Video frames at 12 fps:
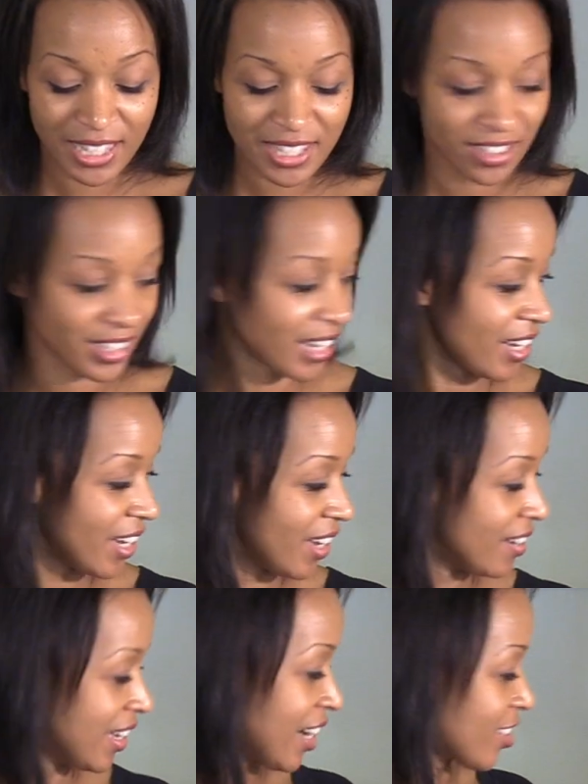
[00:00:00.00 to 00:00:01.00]
It's still kind of
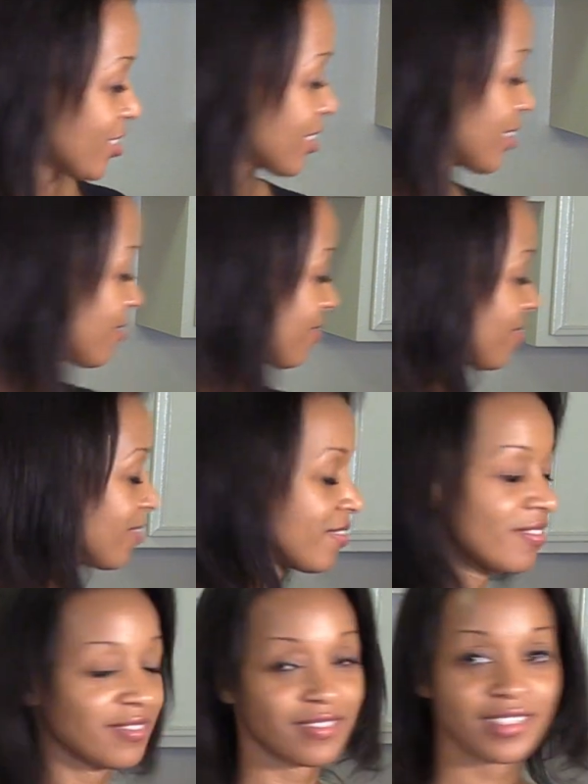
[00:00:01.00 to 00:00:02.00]
hot. Actually,
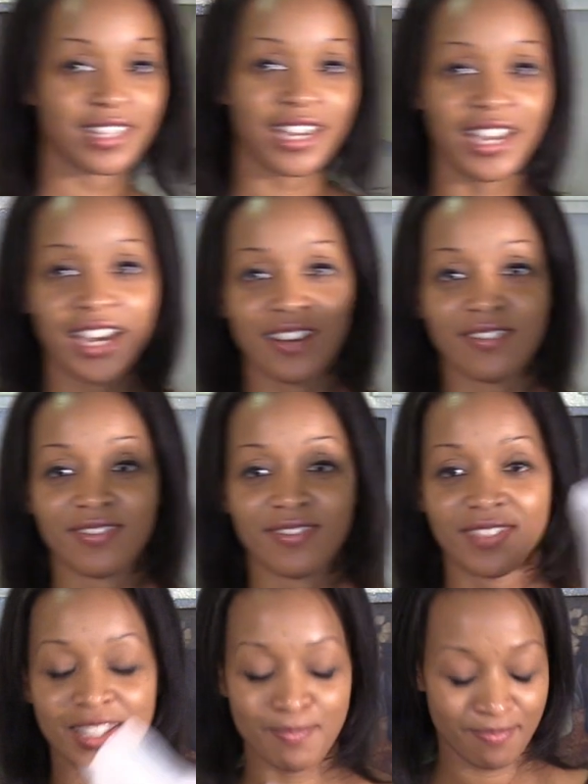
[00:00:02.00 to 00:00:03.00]
I have
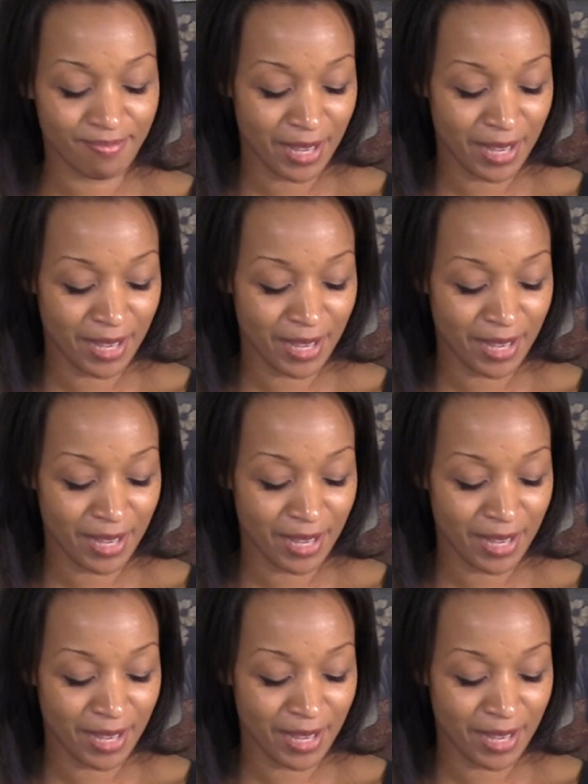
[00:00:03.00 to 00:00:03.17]
this